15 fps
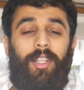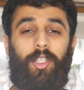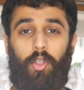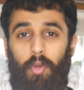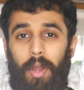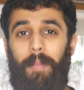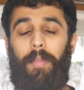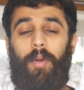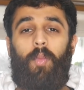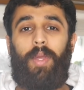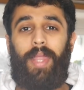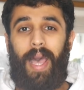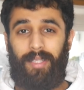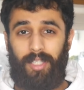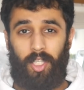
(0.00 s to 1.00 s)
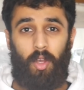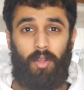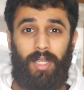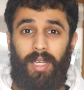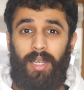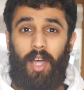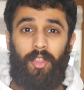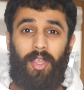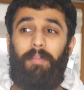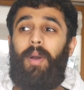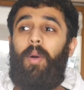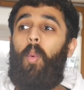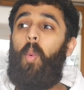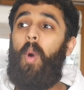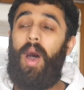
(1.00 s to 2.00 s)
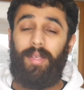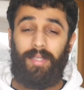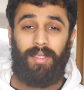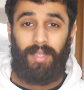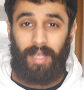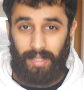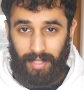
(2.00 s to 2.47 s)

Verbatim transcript: trip with acetone did nothing but worsen her